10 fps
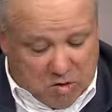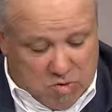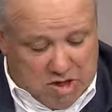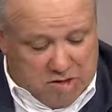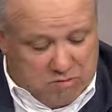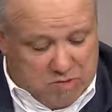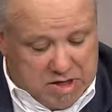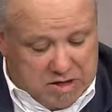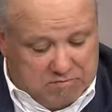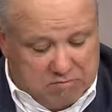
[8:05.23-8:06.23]

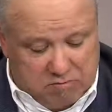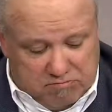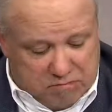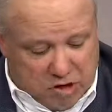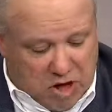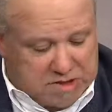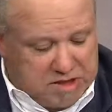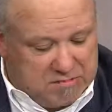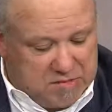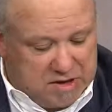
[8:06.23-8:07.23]
We lost
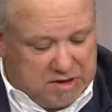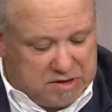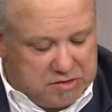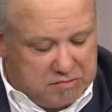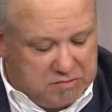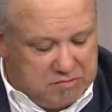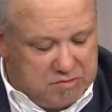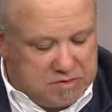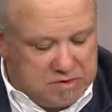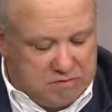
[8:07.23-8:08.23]
the ability
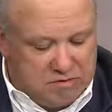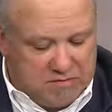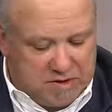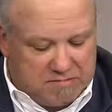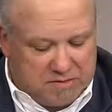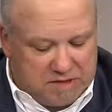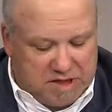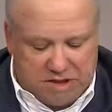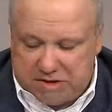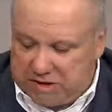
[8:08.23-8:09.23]
to move the
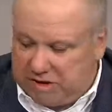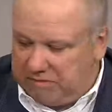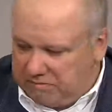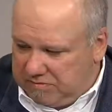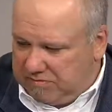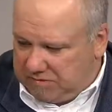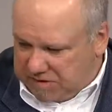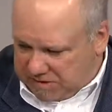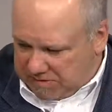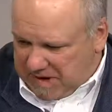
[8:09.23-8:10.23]
seniors to
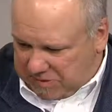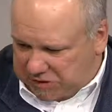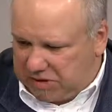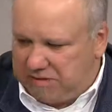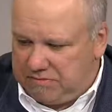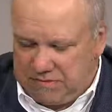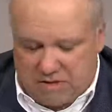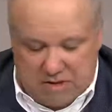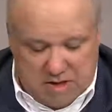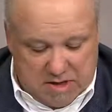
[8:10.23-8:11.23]
Maple Street.
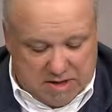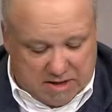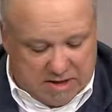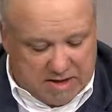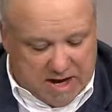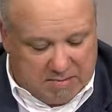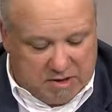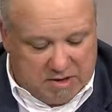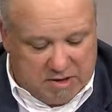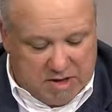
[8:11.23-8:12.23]
That didn't
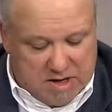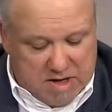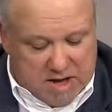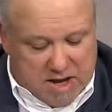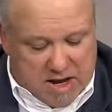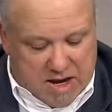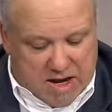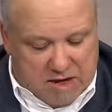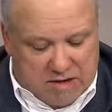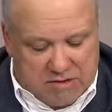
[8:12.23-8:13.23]
happen,
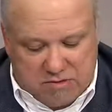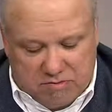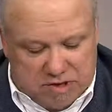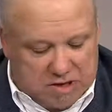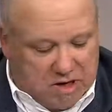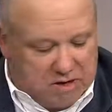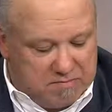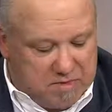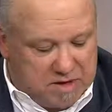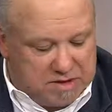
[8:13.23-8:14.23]
and we
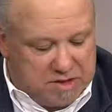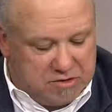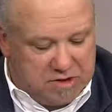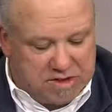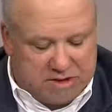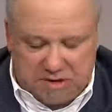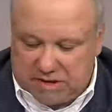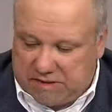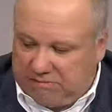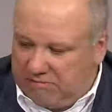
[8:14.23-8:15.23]
saw a decrease in
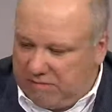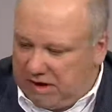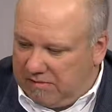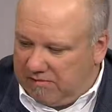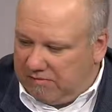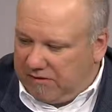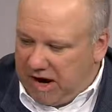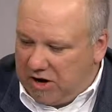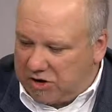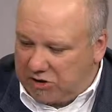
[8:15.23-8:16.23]
some
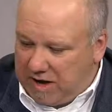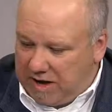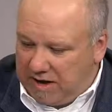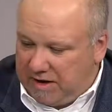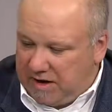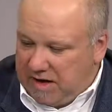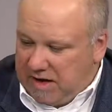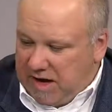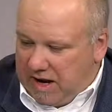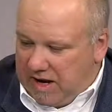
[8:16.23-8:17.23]
fire training
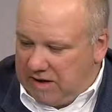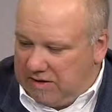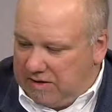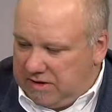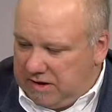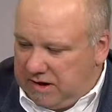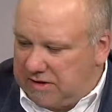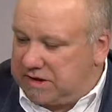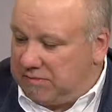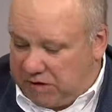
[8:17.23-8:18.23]
and
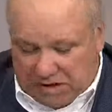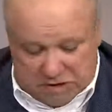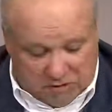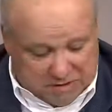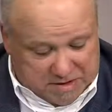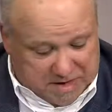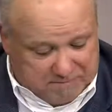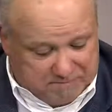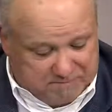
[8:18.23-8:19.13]
some police overtime.